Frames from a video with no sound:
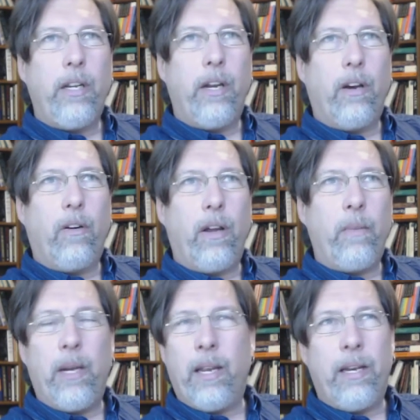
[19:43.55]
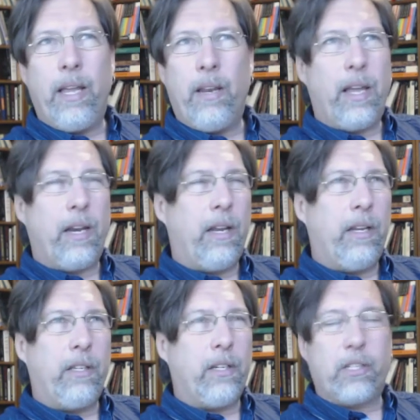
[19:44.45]

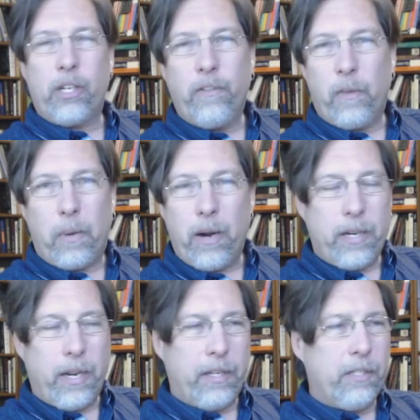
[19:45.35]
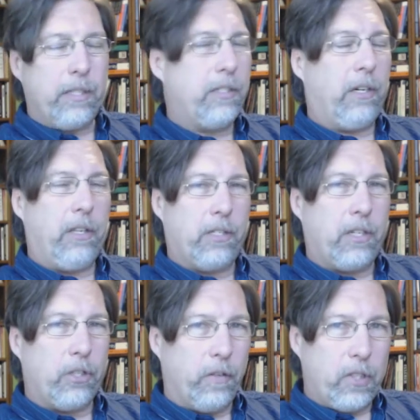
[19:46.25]
the discussion of apartheid isn't necessarily a
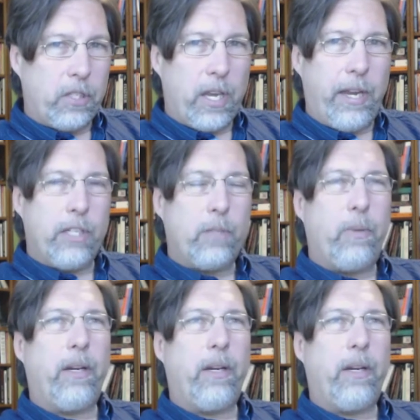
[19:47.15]
discussion of science,